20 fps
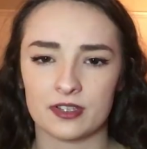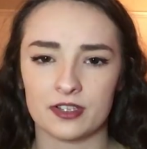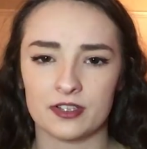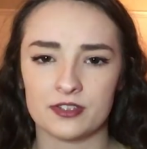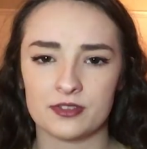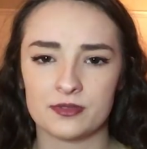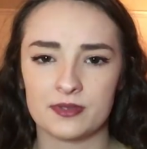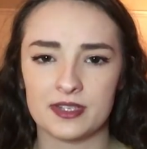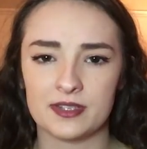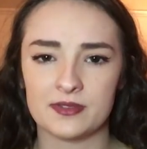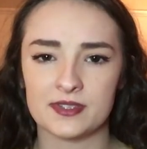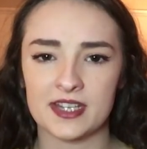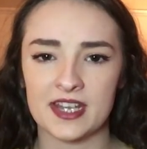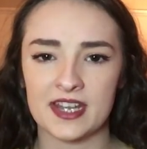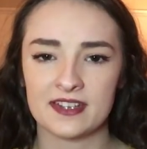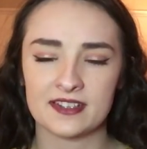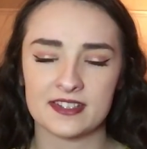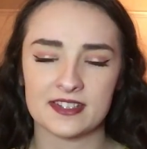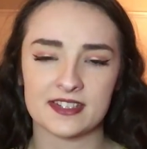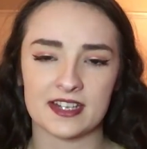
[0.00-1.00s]
clothes when he was
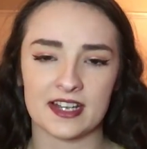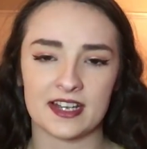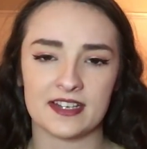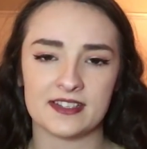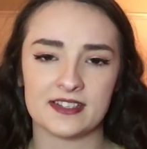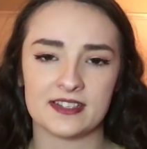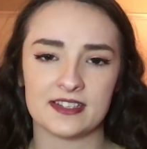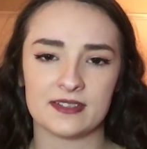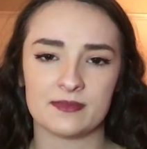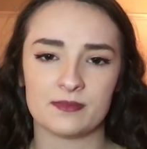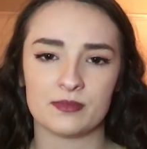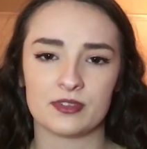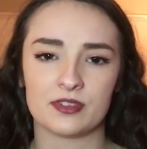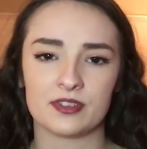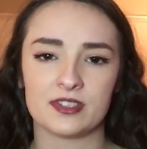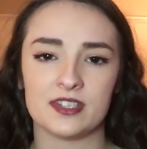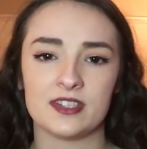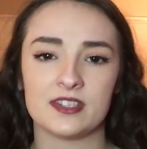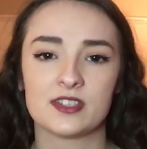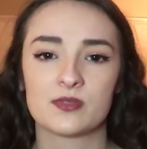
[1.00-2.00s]
exercising
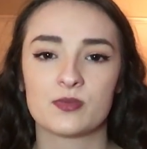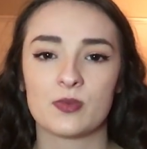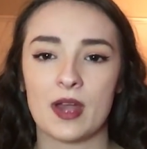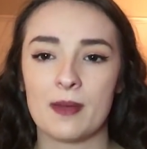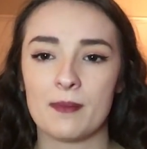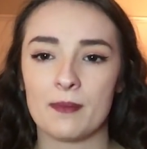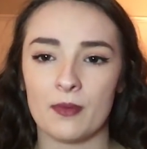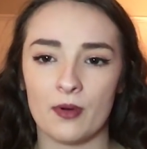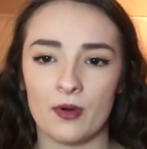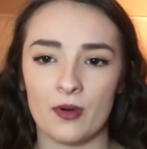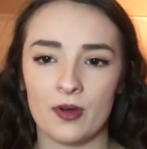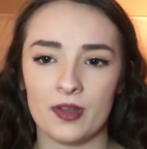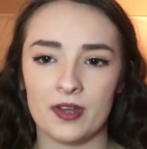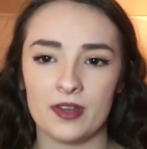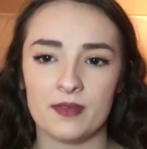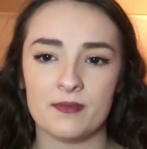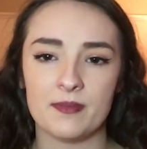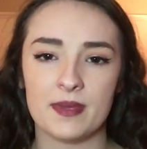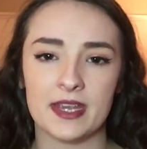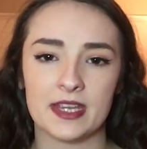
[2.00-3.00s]
because he'd sweat more and
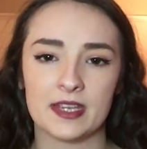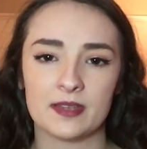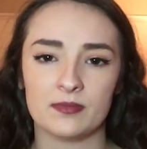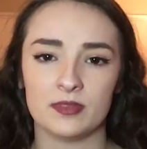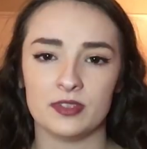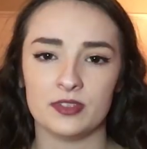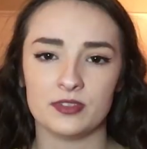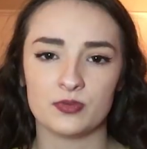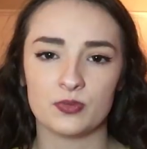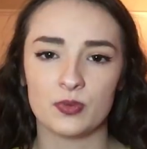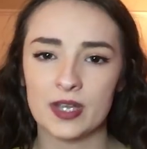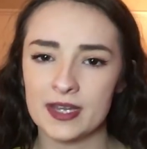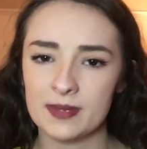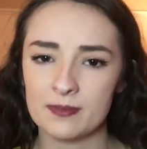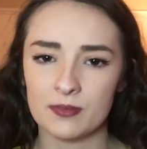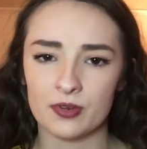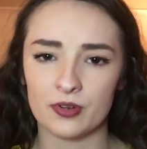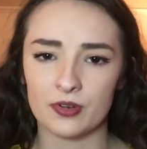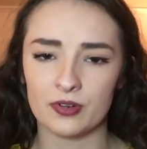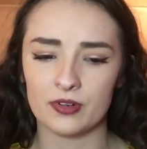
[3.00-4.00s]
it'd make him lose
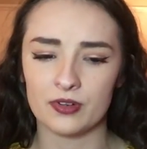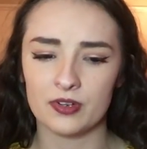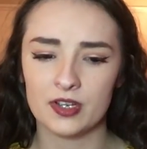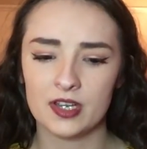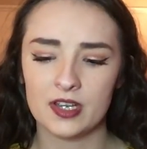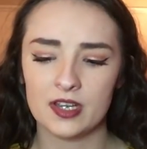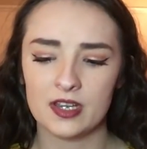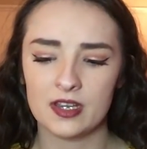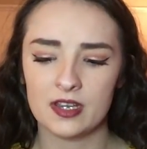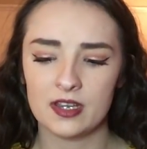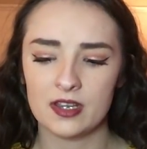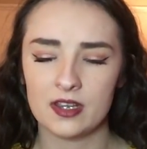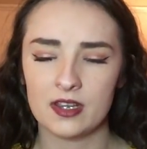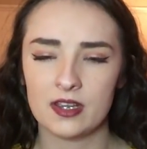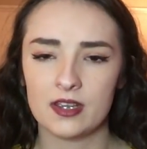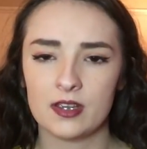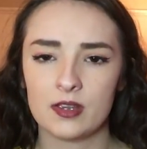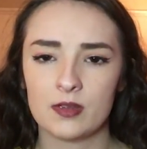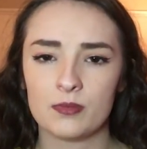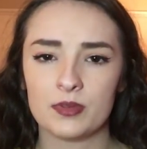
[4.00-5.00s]
weight more.
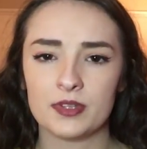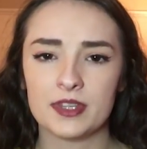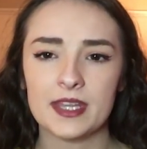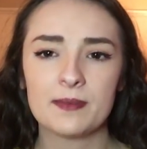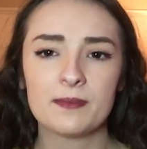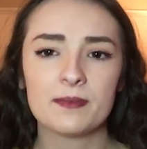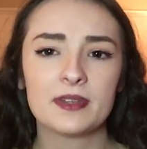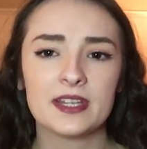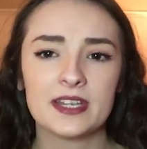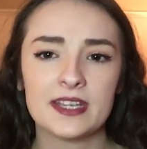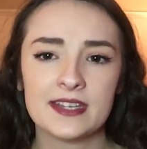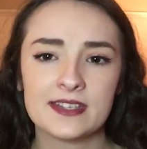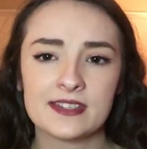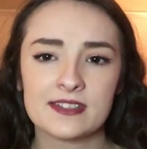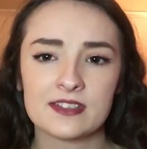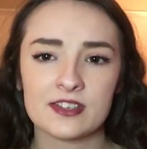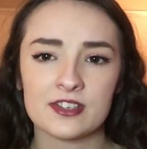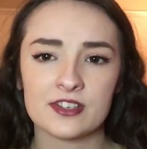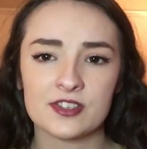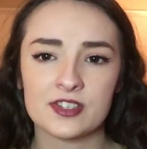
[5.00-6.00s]
But then police
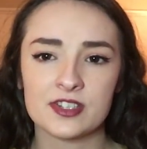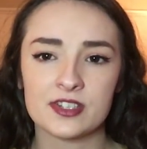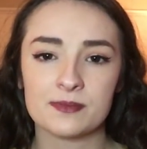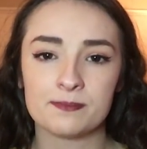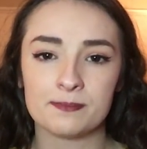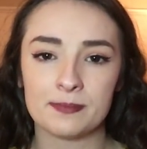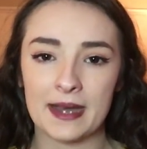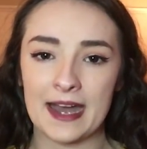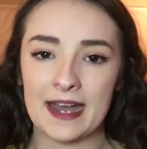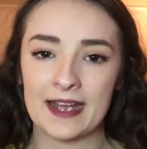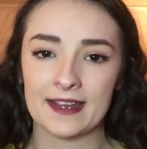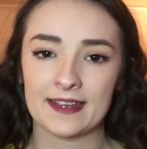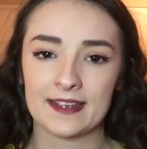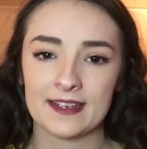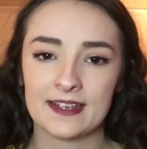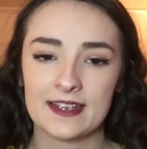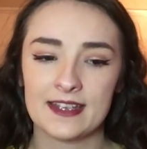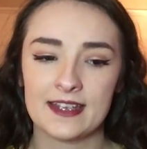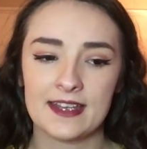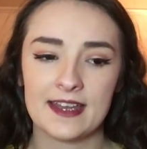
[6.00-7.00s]
searched his bag
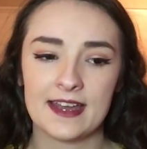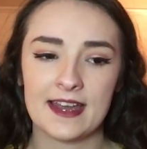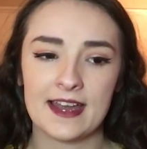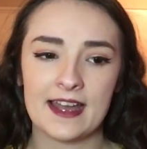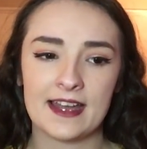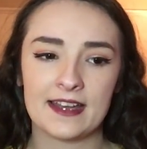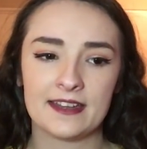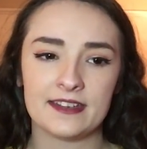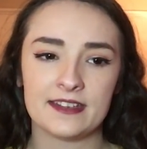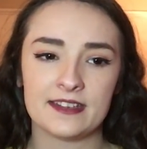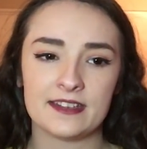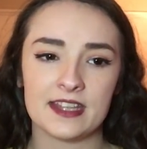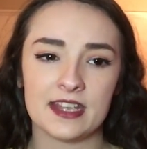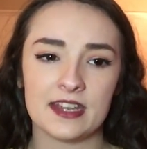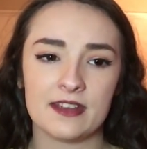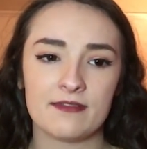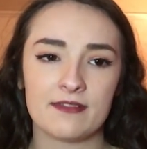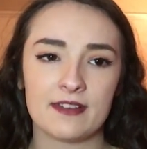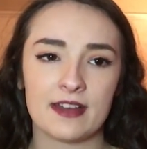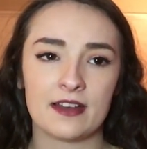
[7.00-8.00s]
and
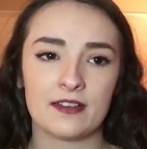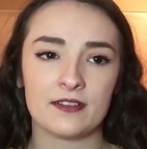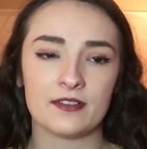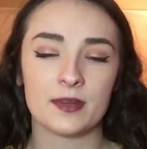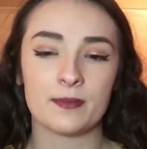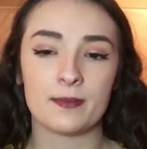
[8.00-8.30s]
they found